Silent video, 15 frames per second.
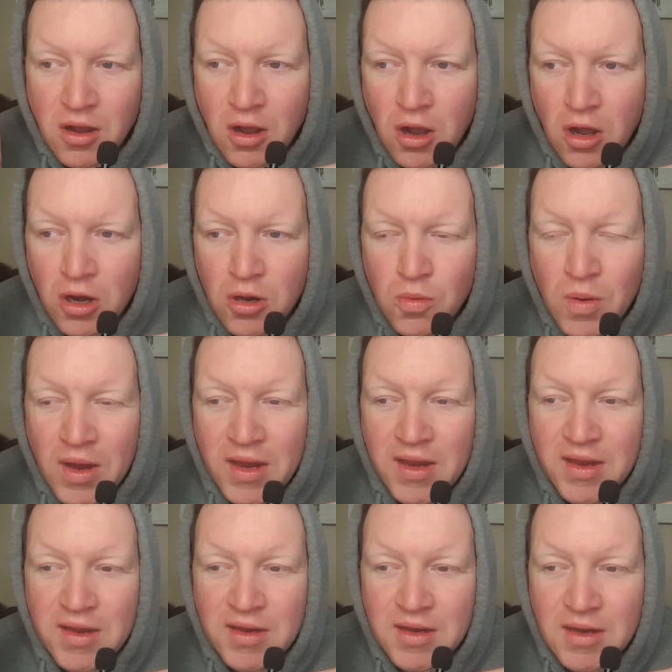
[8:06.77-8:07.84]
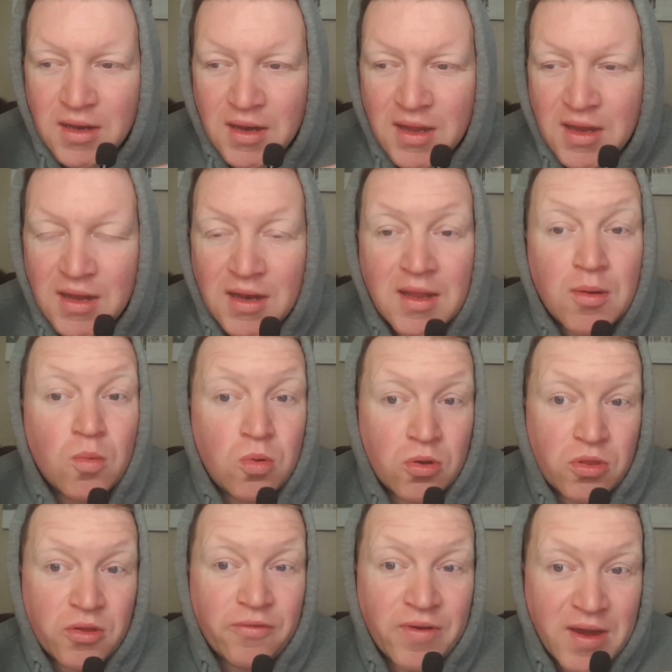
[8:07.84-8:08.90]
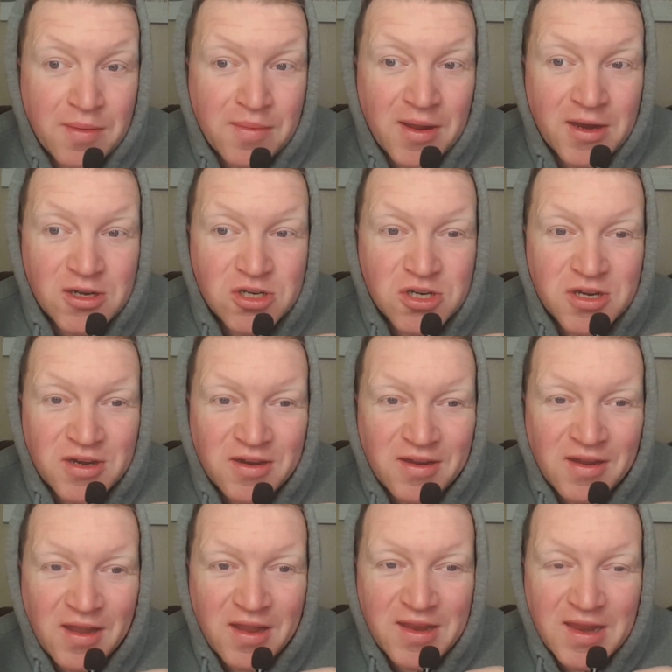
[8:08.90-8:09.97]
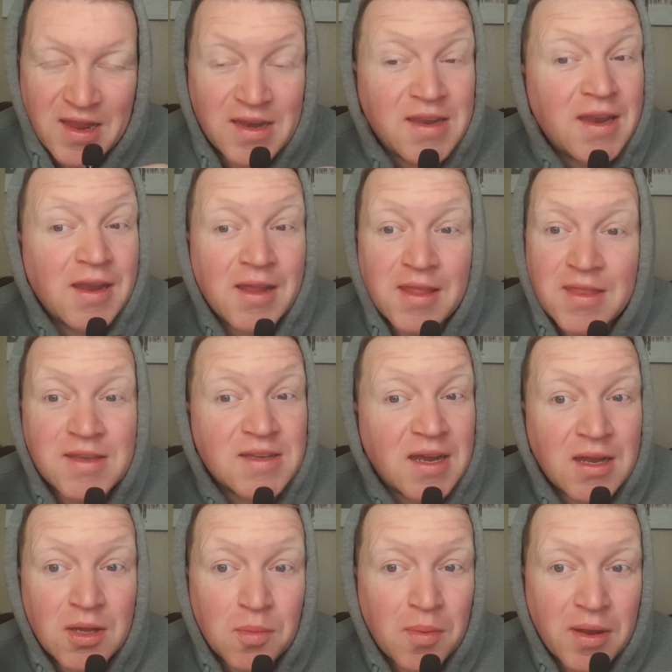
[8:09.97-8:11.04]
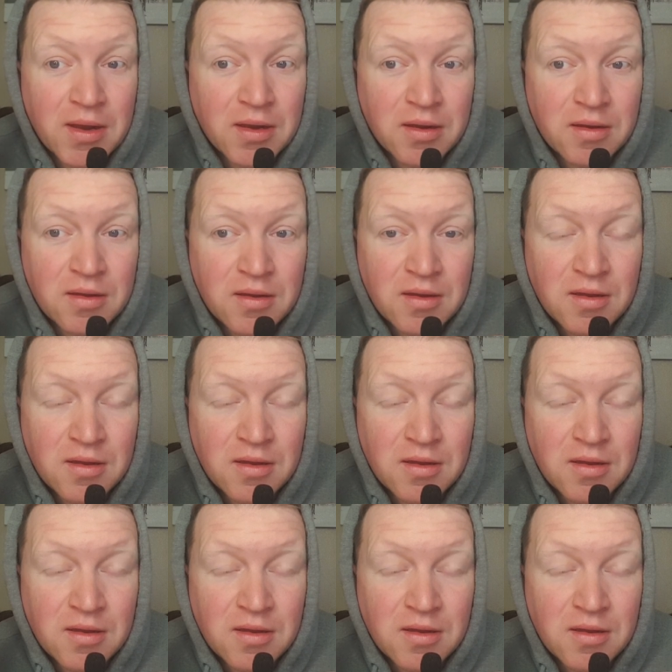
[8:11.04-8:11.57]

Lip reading: Holloway clearly won the rematch, and yet didn't get the title back.